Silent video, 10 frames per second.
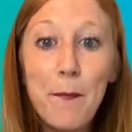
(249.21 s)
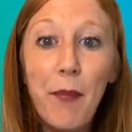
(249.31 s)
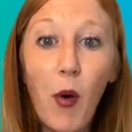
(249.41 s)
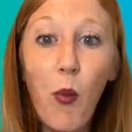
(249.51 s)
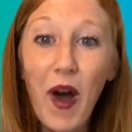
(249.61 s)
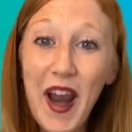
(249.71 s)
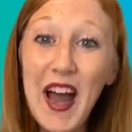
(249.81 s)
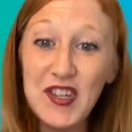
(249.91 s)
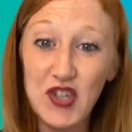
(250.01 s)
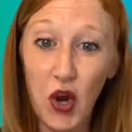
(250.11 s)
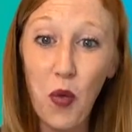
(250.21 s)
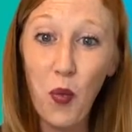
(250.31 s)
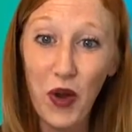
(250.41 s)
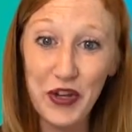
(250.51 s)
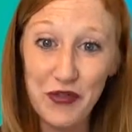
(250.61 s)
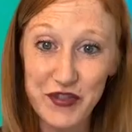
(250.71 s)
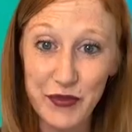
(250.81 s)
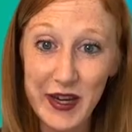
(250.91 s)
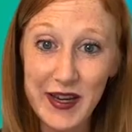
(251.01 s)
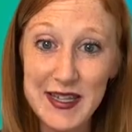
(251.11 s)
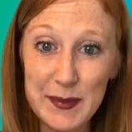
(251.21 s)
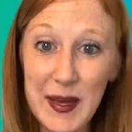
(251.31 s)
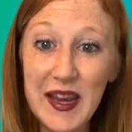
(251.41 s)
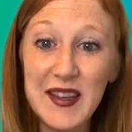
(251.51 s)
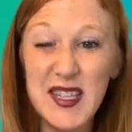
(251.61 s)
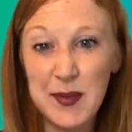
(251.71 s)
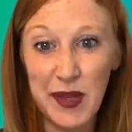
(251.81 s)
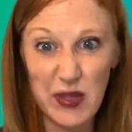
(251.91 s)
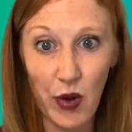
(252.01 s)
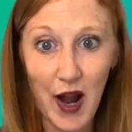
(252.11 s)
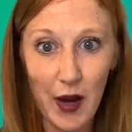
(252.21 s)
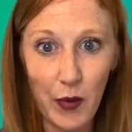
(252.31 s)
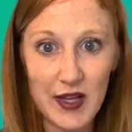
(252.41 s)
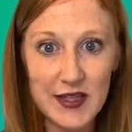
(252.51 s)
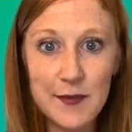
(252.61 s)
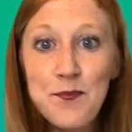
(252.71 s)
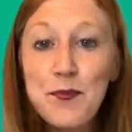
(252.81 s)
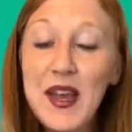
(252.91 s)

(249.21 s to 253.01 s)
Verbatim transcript: But what I don't want you doing is being in this place where I was,